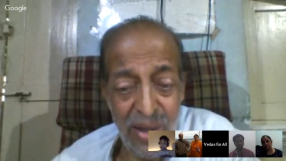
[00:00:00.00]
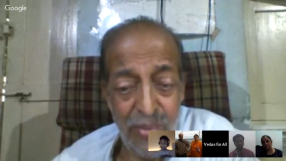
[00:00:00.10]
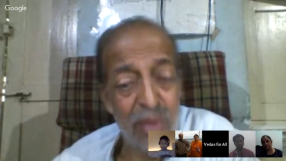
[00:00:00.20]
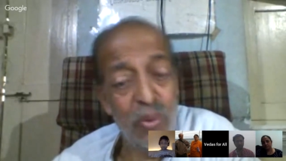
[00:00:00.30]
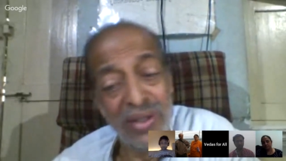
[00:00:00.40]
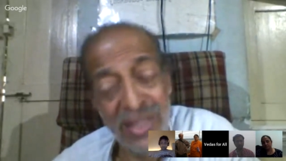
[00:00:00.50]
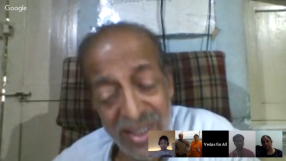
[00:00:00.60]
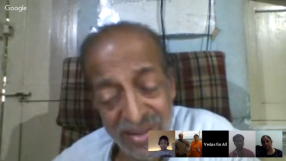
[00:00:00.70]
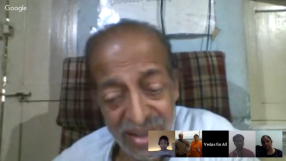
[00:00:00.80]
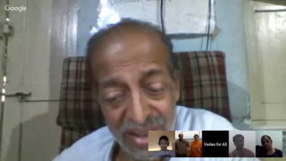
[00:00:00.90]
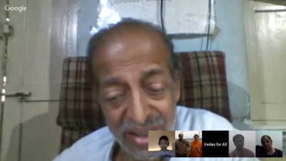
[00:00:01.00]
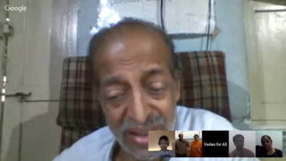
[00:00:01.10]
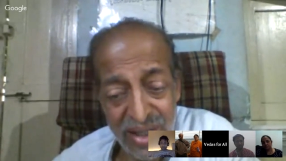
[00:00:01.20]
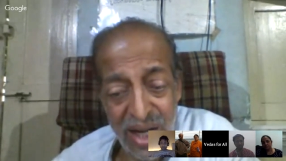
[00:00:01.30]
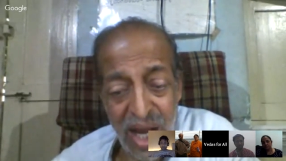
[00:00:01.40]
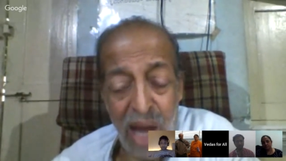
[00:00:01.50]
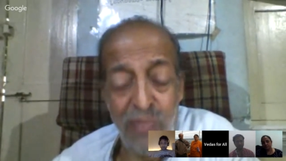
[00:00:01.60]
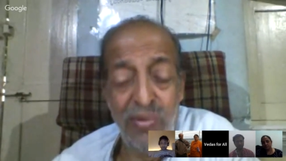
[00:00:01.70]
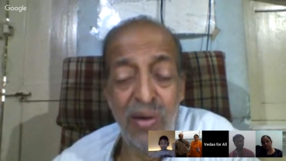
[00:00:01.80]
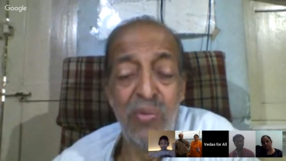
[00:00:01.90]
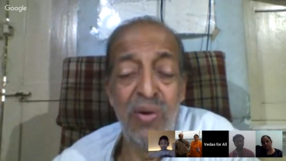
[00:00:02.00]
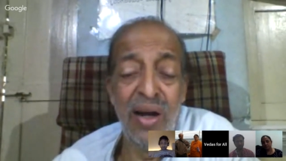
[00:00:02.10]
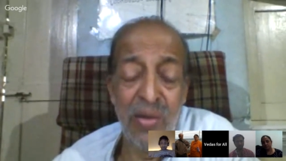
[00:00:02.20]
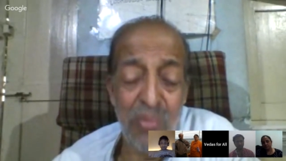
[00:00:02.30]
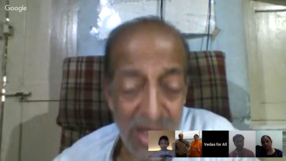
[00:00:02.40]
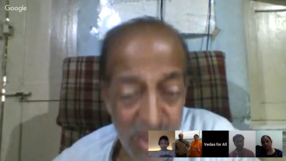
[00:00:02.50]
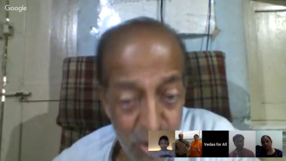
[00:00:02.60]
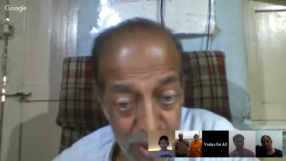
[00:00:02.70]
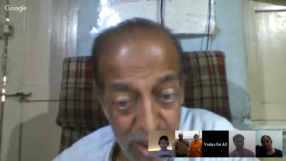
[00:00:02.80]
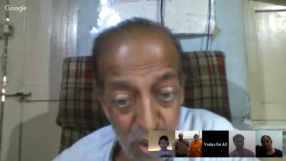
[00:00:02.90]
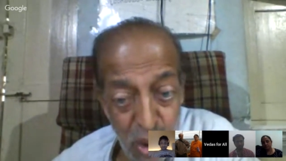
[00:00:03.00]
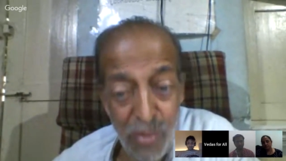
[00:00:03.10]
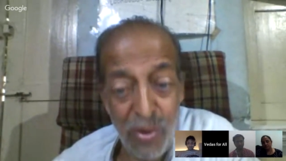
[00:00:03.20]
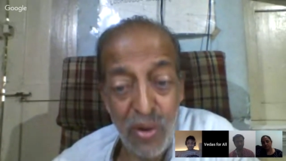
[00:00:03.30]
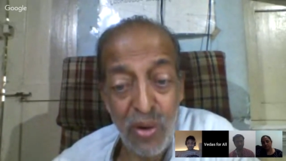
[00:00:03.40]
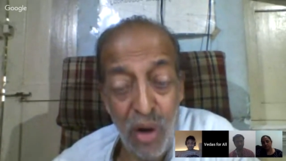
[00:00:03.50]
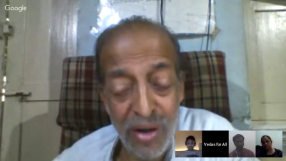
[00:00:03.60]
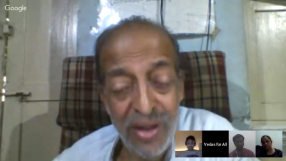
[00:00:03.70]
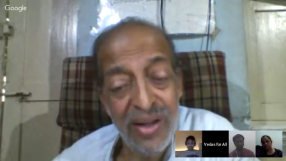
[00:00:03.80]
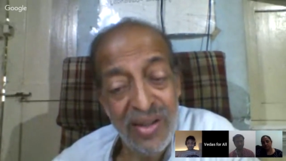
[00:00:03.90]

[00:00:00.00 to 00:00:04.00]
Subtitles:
But one thing is certain, however much we know about God,